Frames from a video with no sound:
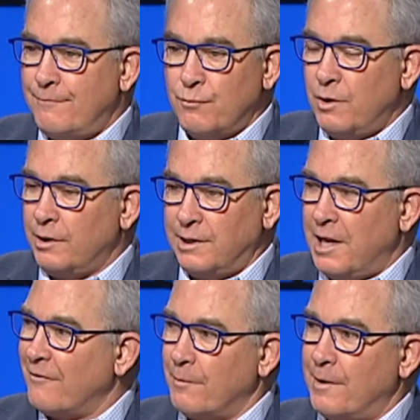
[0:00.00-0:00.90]
really
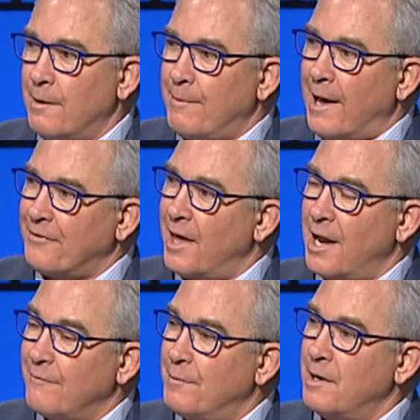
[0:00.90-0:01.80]
never been about that.
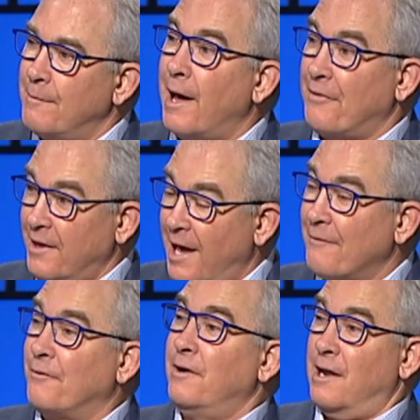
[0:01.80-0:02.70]
I've been about the
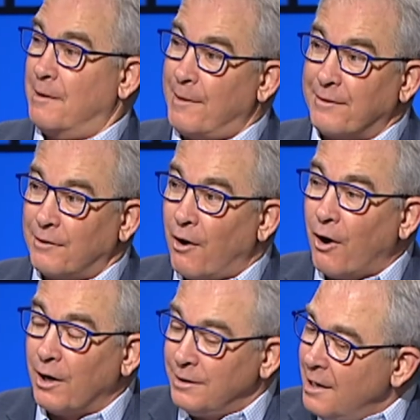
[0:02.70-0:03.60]
effort and about the
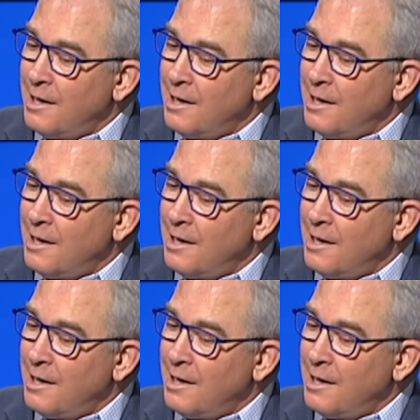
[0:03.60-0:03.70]
heart.